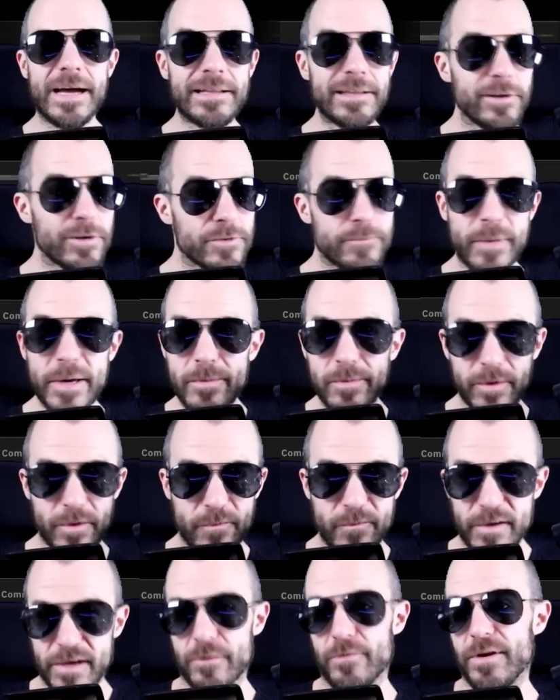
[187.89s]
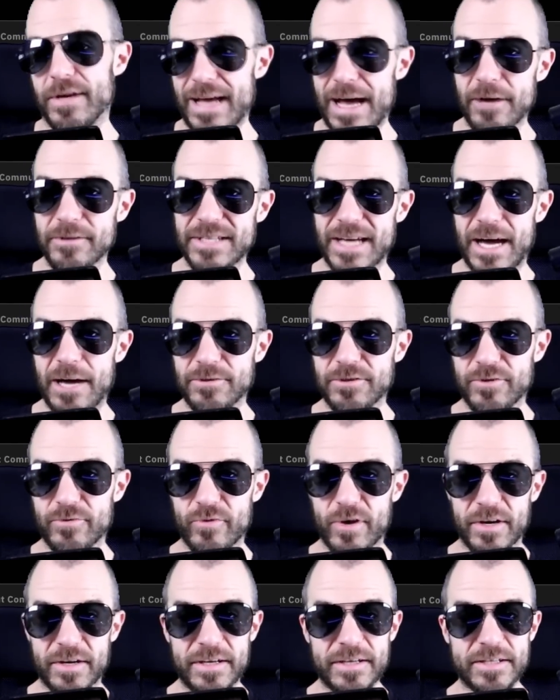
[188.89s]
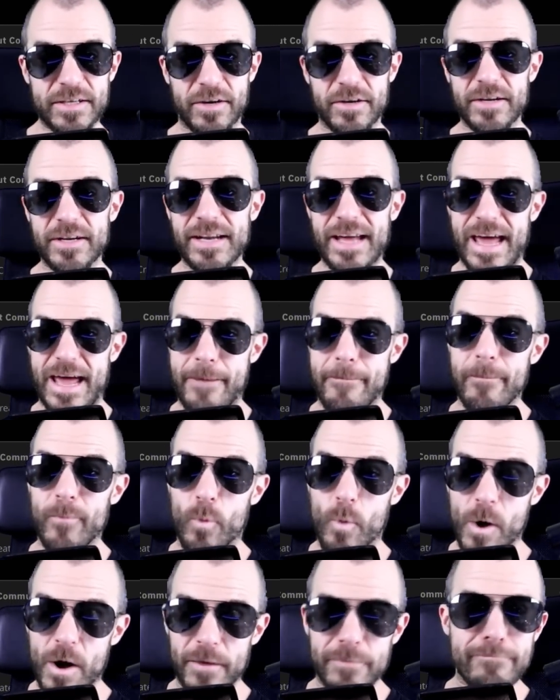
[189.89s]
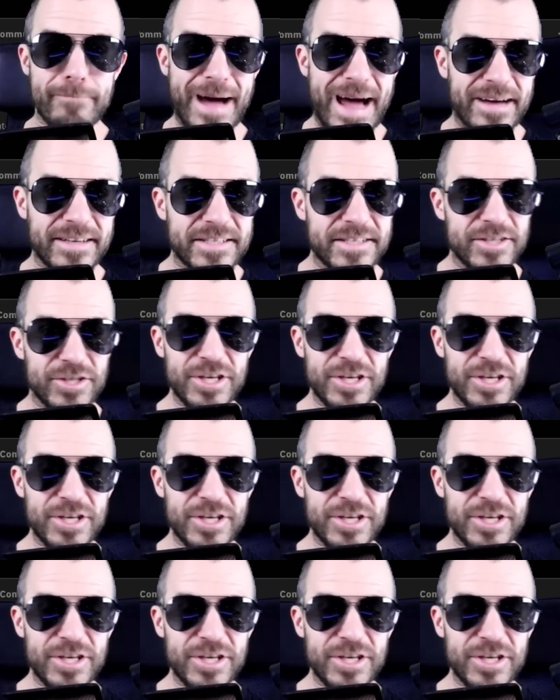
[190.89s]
And look, people are figuring out how to run it on an M1 Max